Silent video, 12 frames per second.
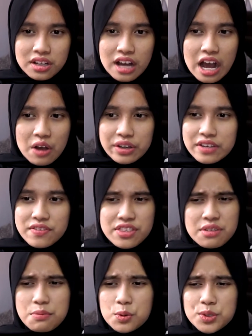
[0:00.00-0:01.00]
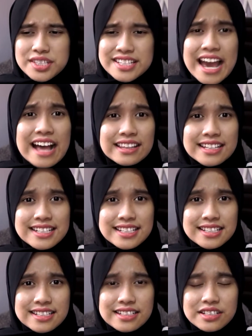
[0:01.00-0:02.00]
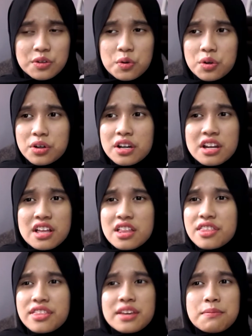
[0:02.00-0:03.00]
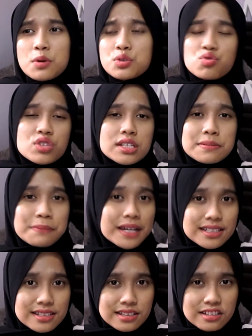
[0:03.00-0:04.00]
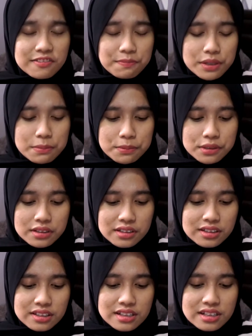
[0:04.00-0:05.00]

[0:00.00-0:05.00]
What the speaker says: how even the most talented or the most respected of people